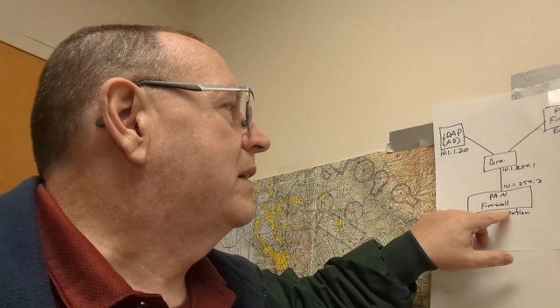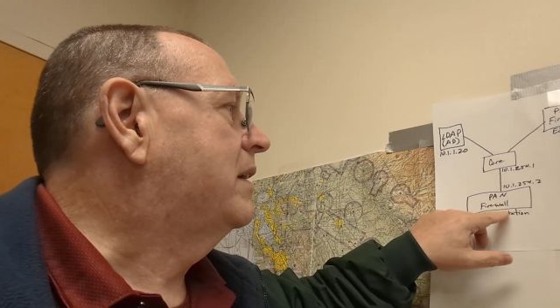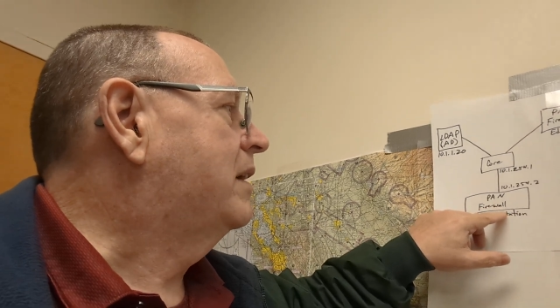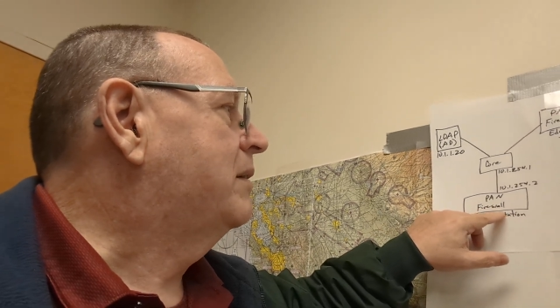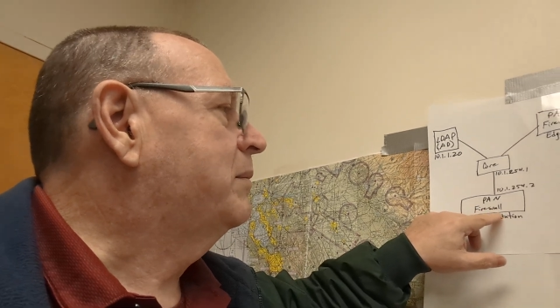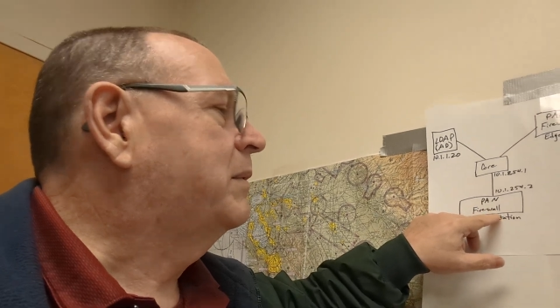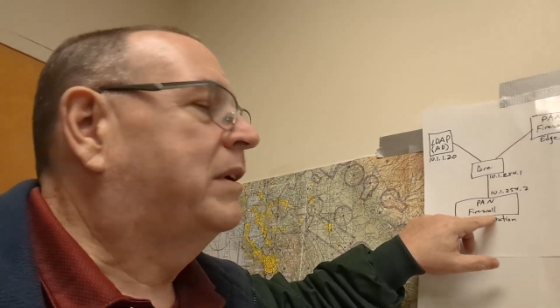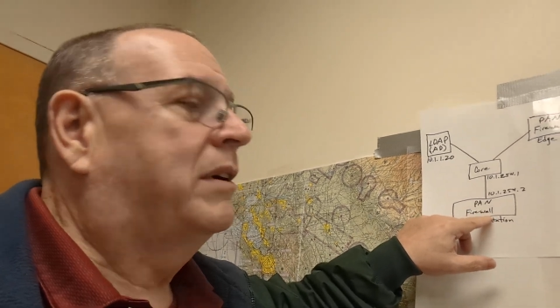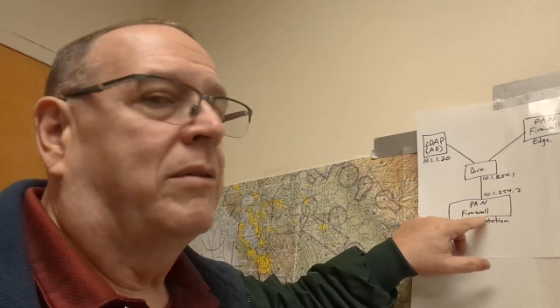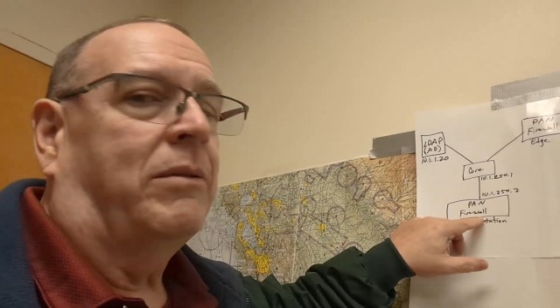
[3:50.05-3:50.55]

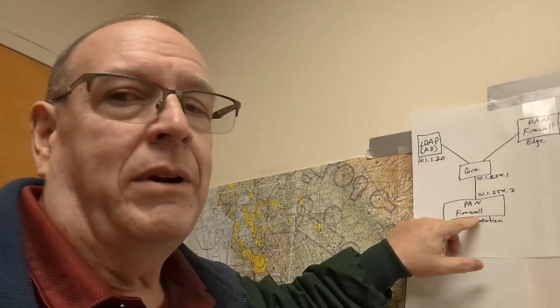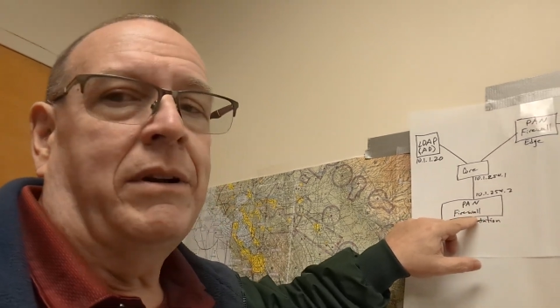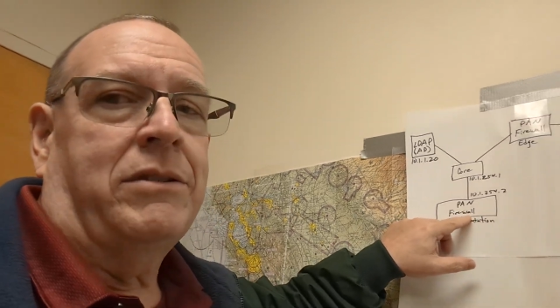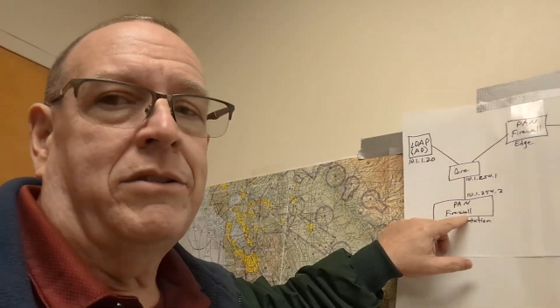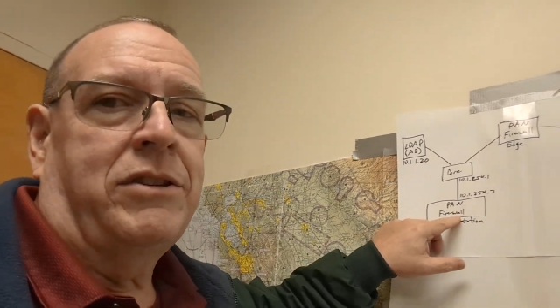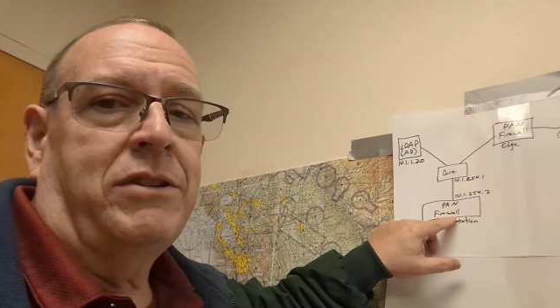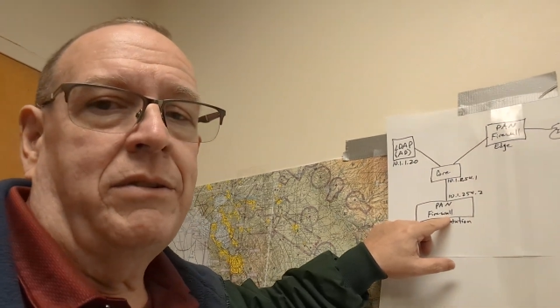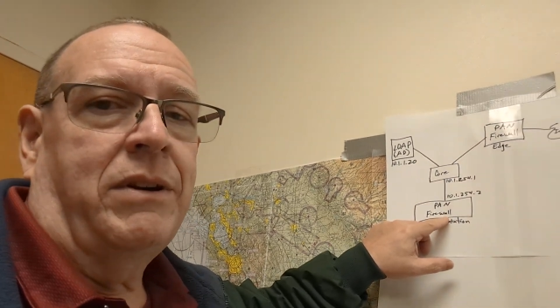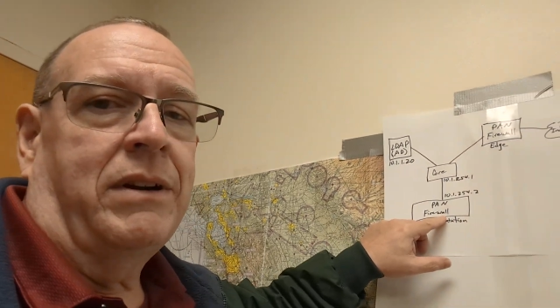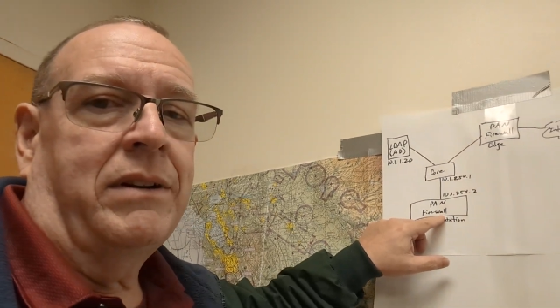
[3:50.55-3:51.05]
I'm going to
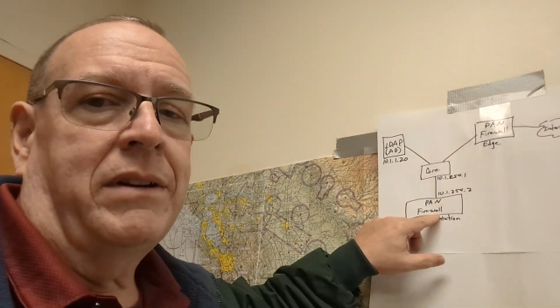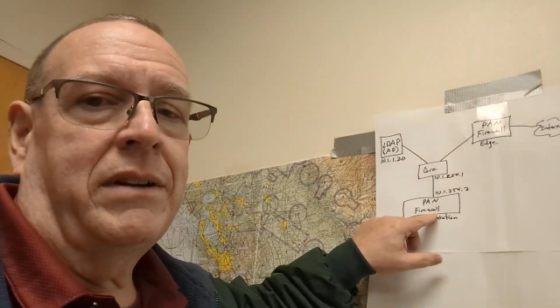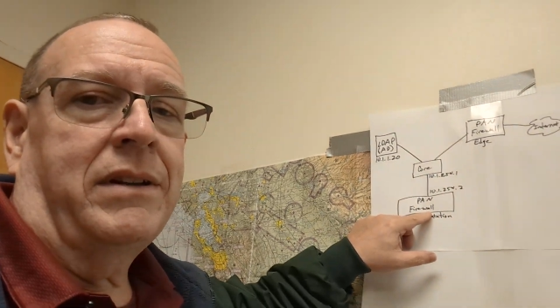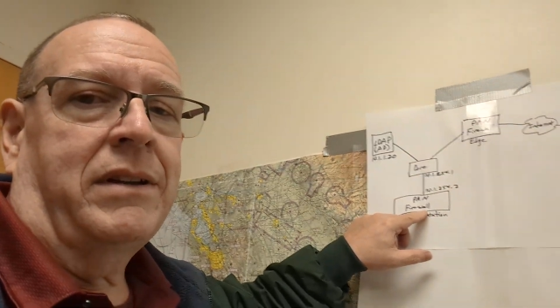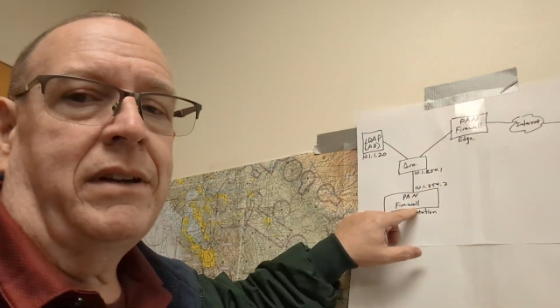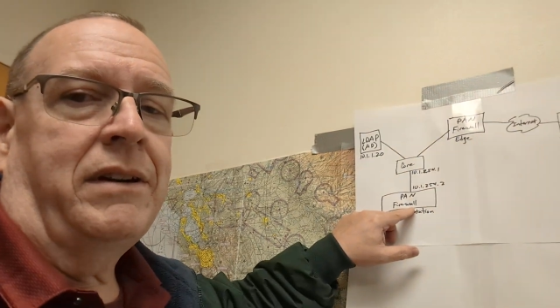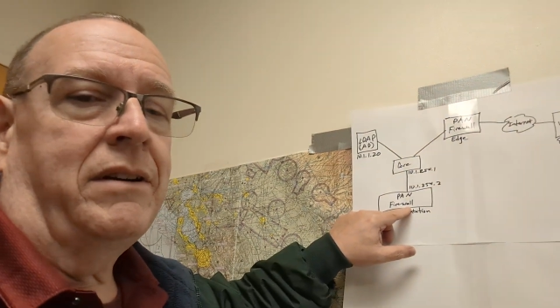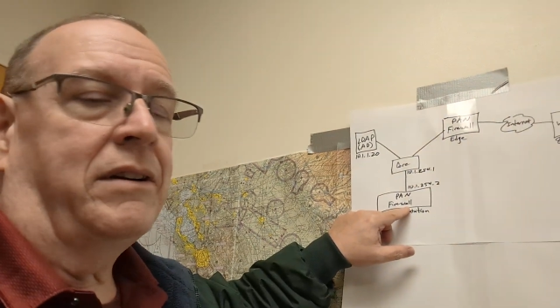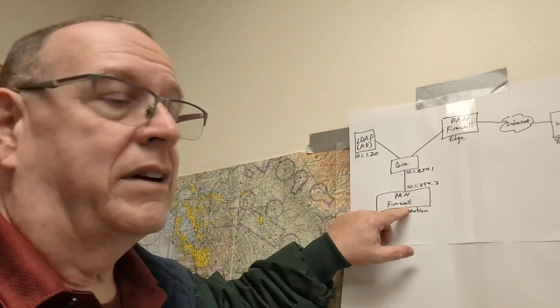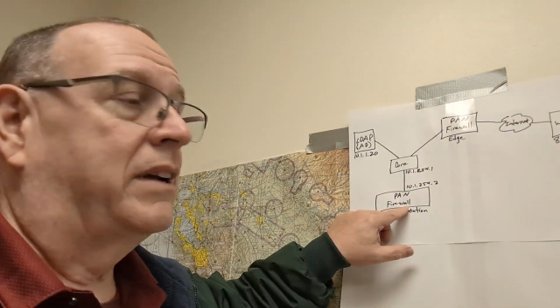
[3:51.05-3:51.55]
route you out to
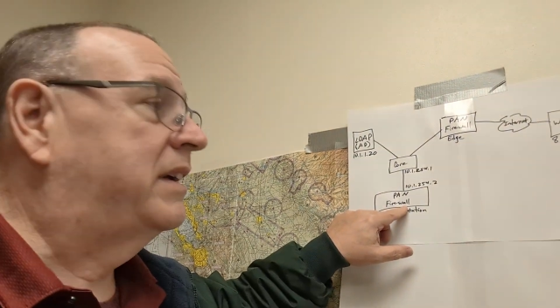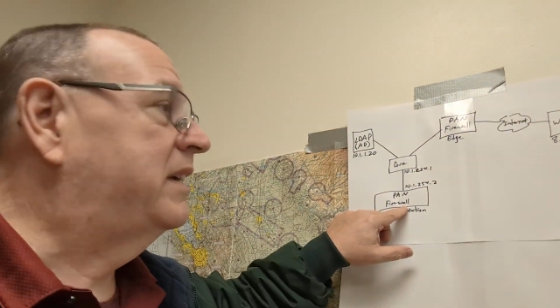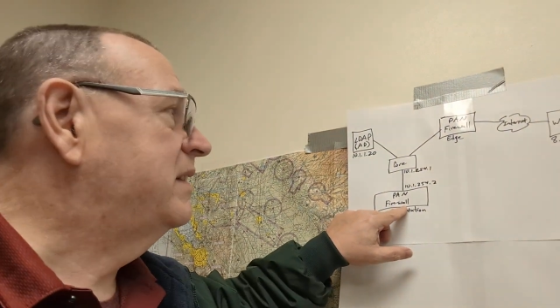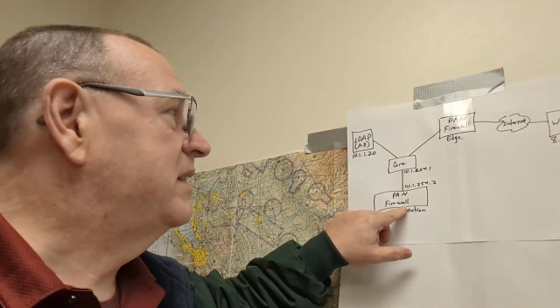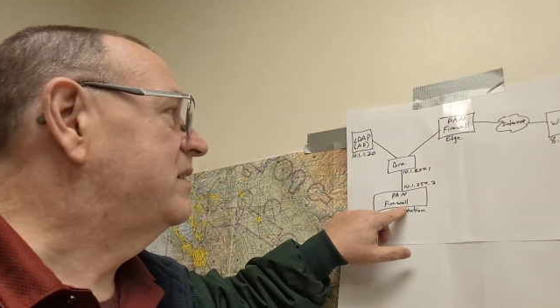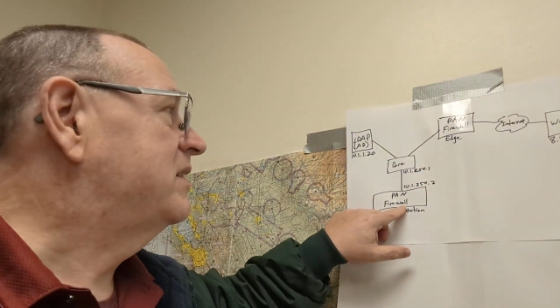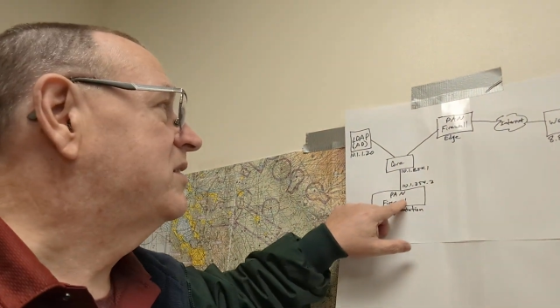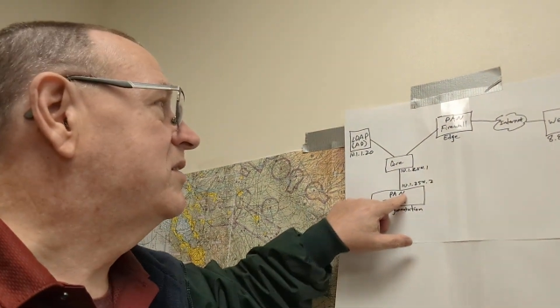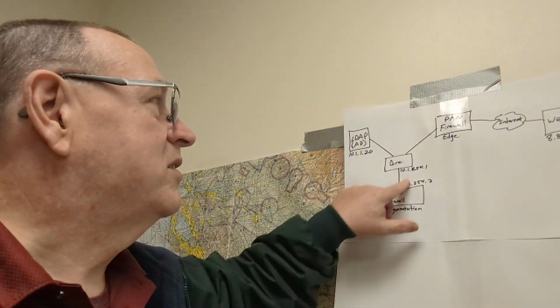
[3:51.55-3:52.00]
the internet.